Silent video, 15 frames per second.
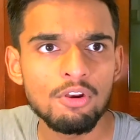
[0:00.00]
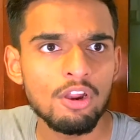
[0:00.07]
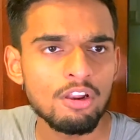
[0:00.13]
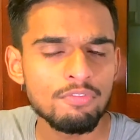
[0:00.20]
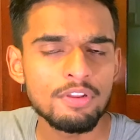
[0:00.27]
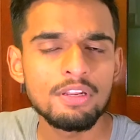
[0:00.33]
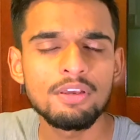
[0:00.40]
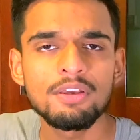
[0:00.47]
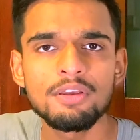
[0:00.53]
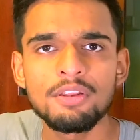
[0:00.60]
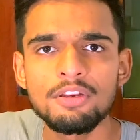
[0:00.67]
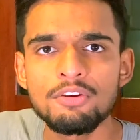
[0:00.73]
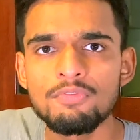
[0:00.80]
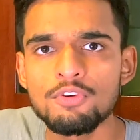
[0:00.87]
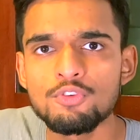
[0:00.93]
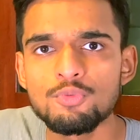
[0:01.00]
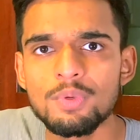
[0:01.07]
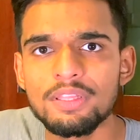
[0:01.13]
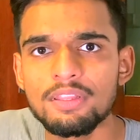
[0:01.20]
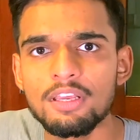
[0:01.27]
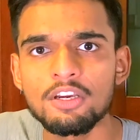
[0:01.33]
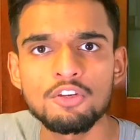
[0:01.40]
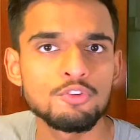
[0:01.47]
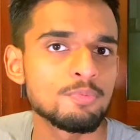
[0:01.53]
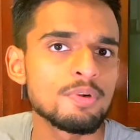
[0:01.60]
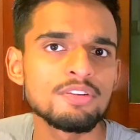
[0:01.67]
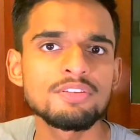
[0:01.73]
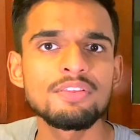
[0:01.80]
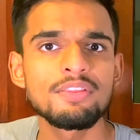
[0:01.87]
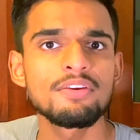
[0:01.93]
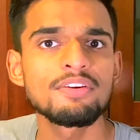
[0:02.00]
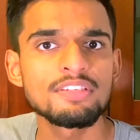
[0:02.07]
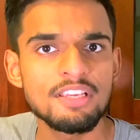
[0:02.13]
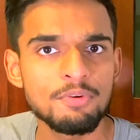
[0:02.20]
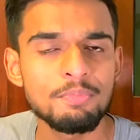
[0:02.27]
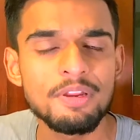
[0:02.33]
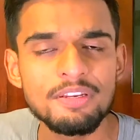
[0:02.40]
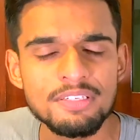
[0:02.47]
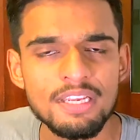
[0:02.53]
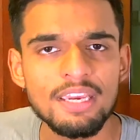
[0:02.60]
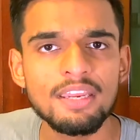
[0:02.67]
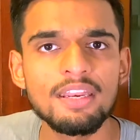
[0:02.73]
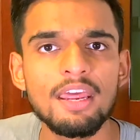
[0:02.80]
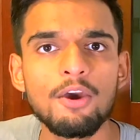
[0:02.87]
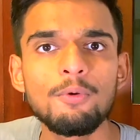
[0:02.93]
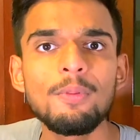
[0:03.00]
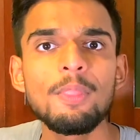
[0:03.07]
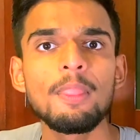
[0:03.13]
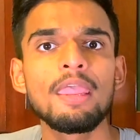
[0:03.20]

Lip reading: A lot of interviews with conspiracy theorists have been taken down.